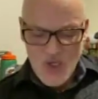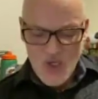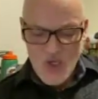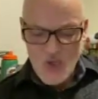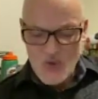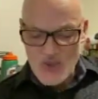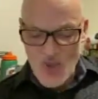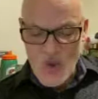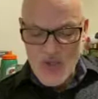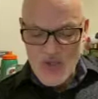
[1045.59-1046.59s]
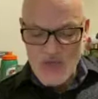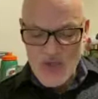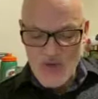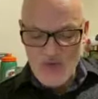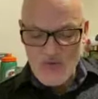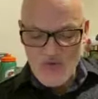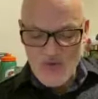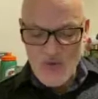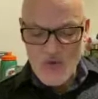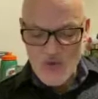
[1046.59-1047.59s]
whose goings are
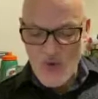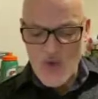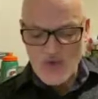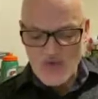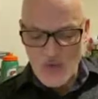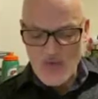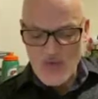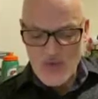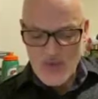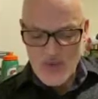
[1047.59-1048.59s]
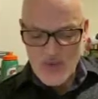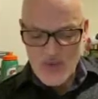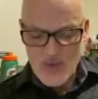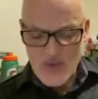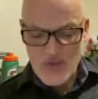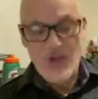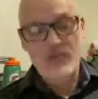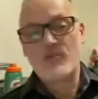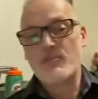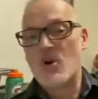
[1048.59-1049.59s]
whose goings forth are
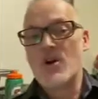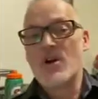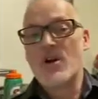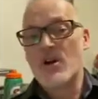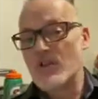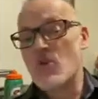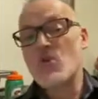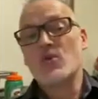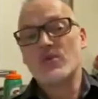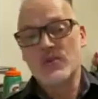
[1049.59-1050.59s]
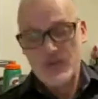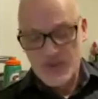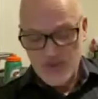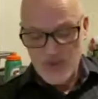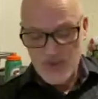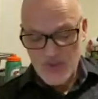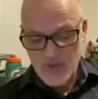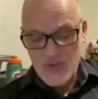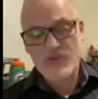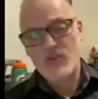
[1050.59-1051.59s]
from of old
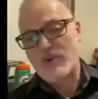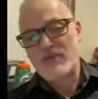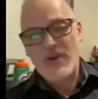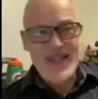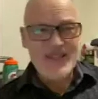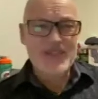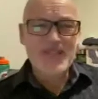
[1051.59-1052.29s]
from everlasting.